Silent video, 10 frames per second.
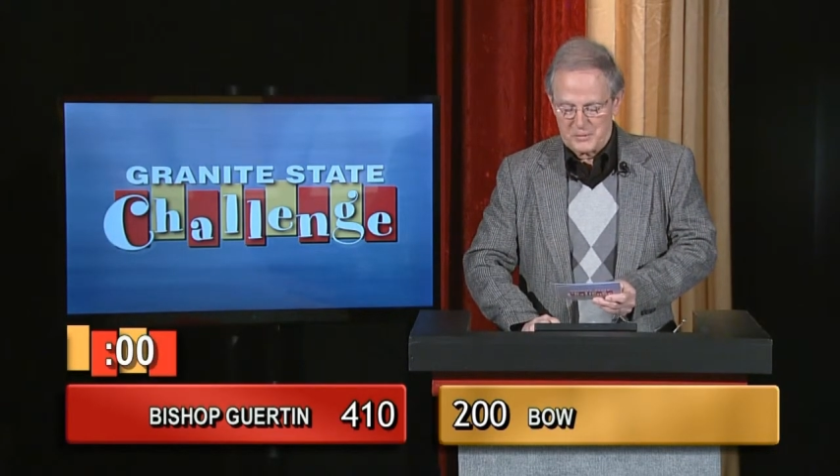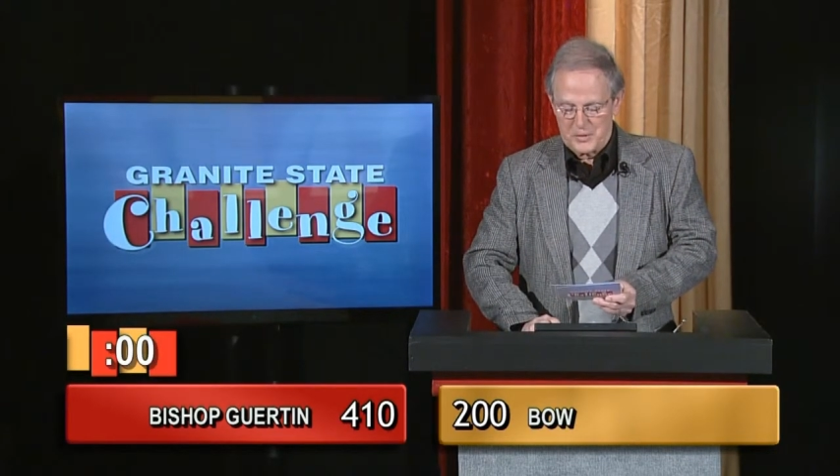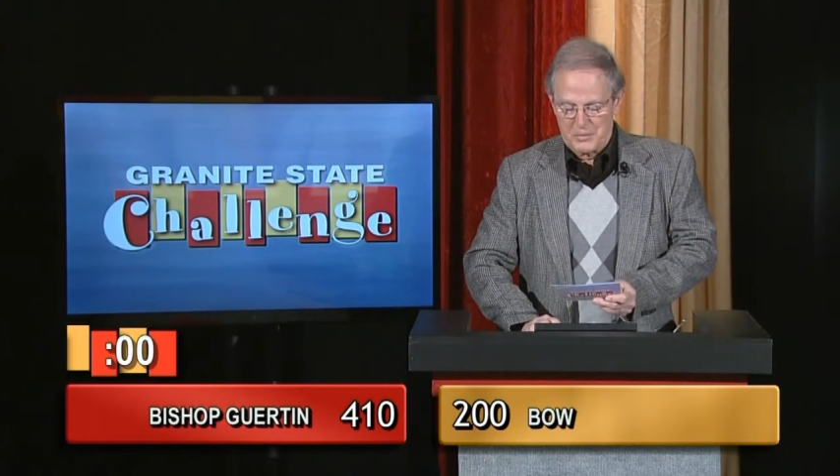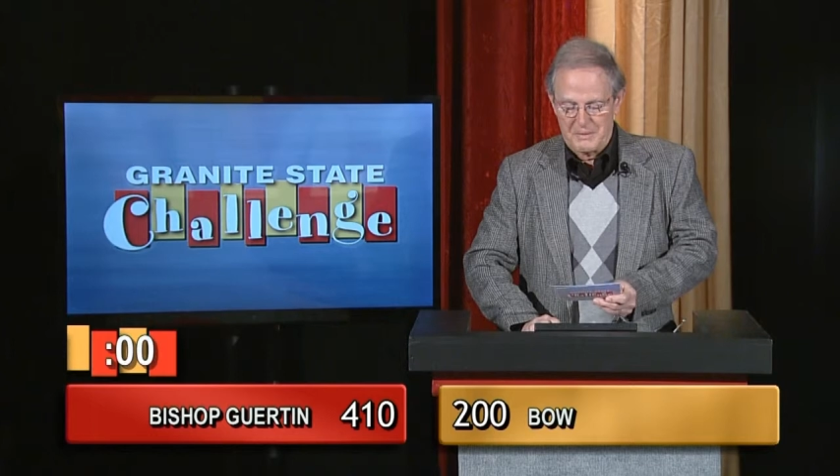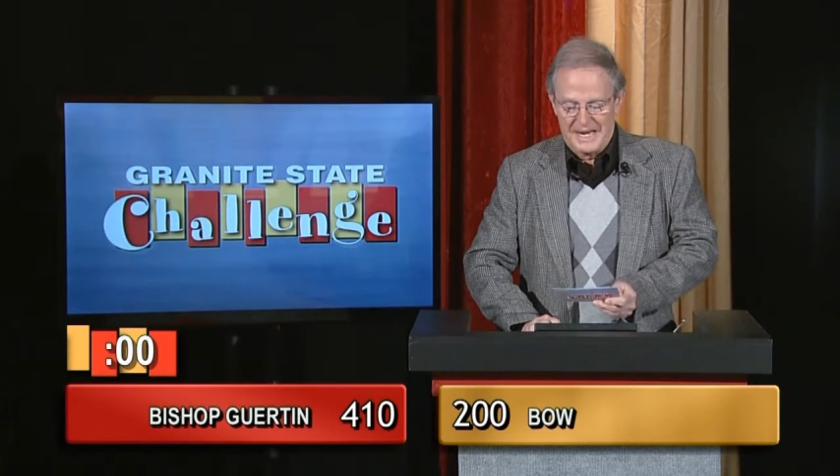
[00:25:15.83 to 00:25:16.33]

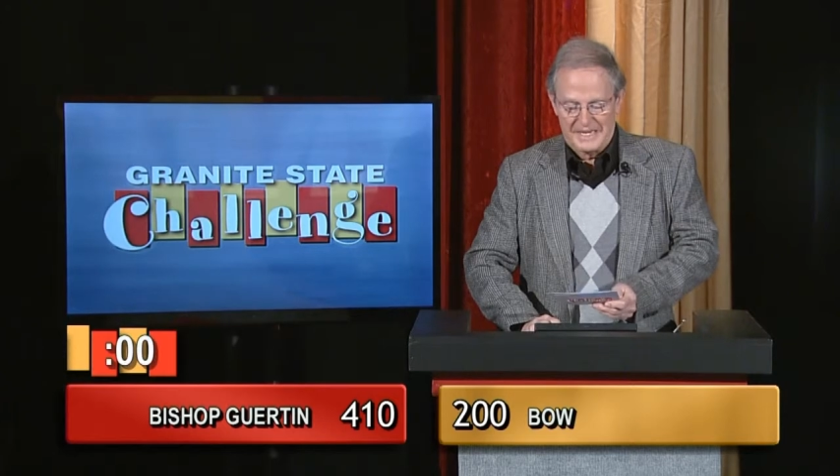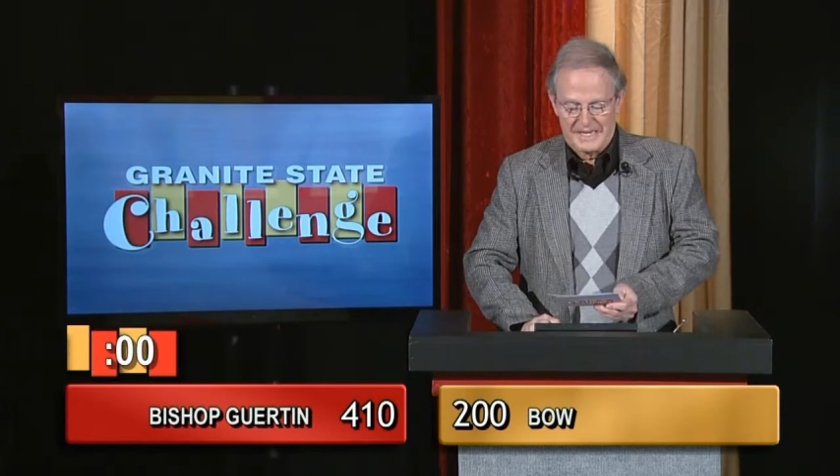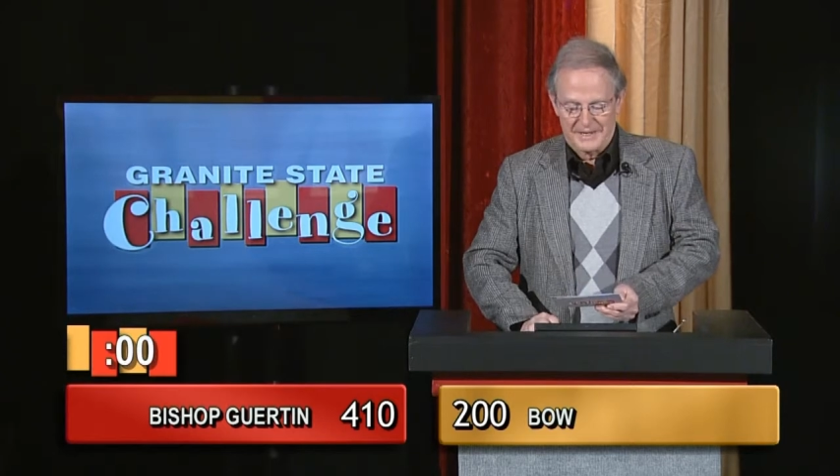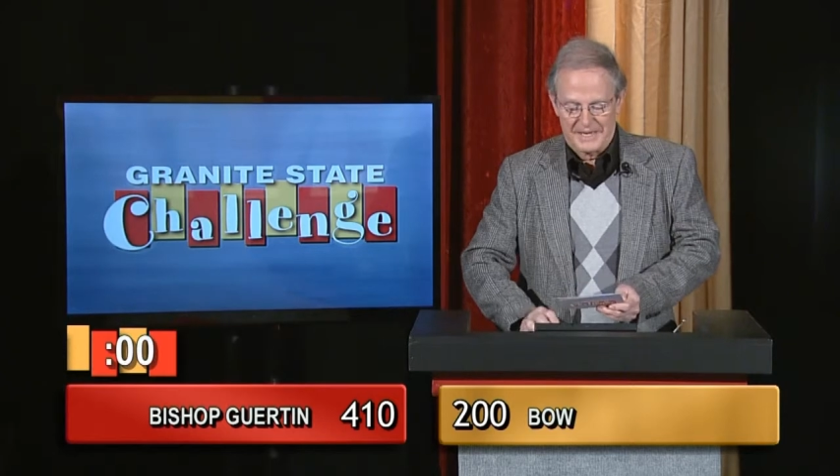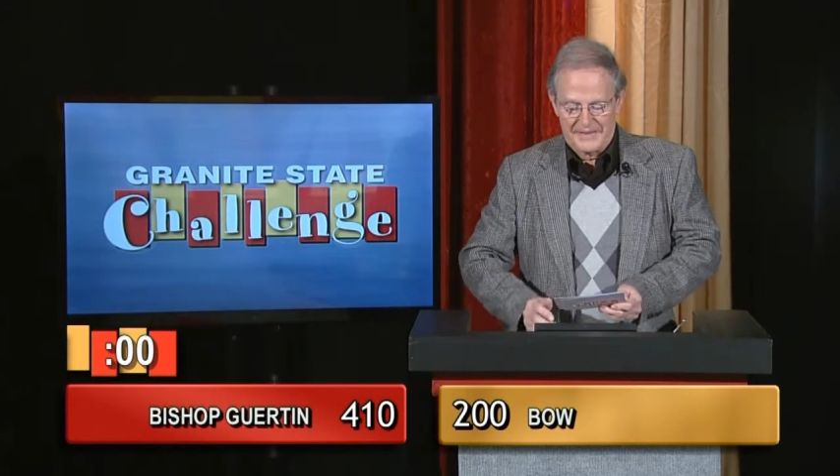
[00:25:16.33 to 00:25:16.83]

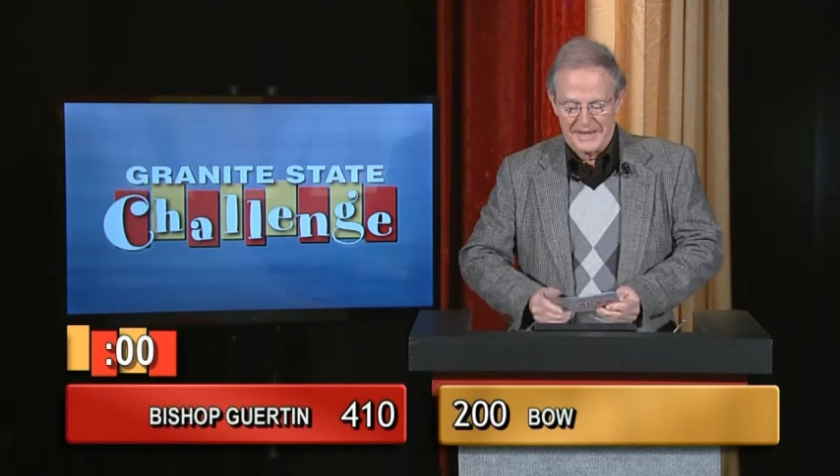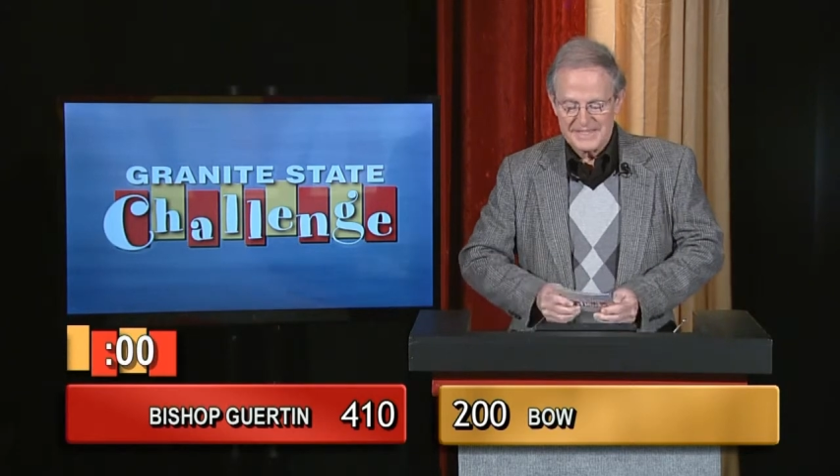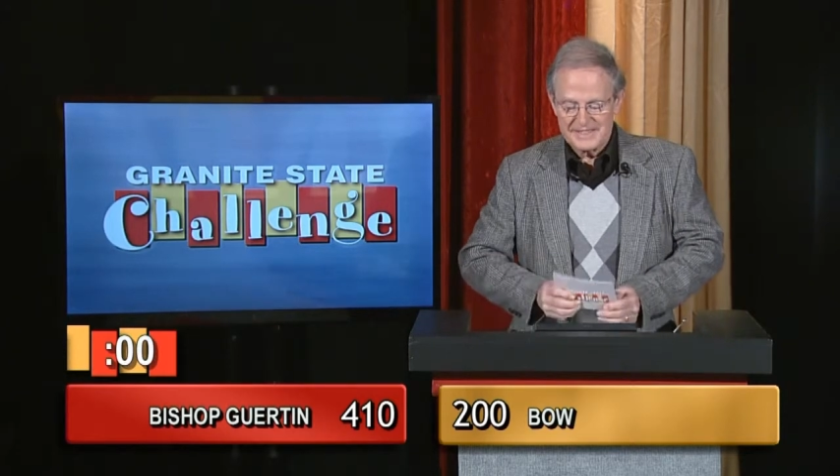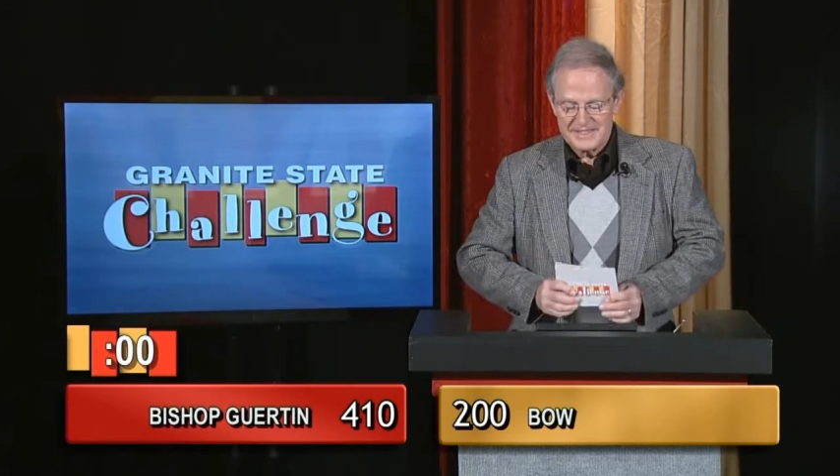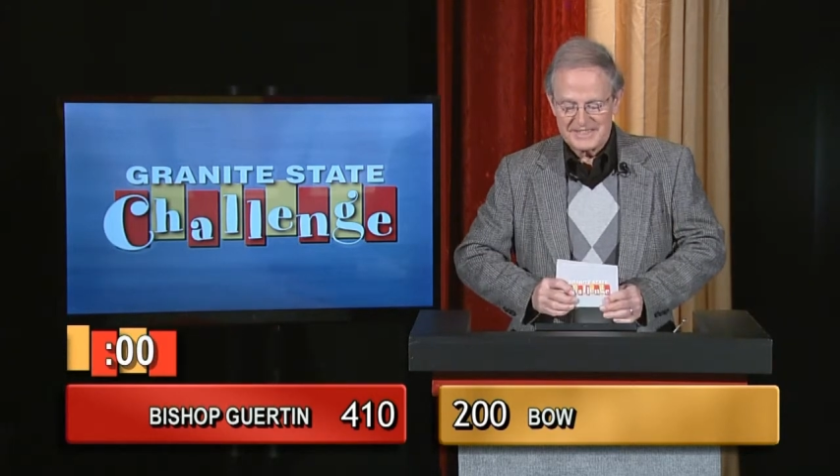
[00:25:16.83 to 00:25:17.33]
Romania, and there's the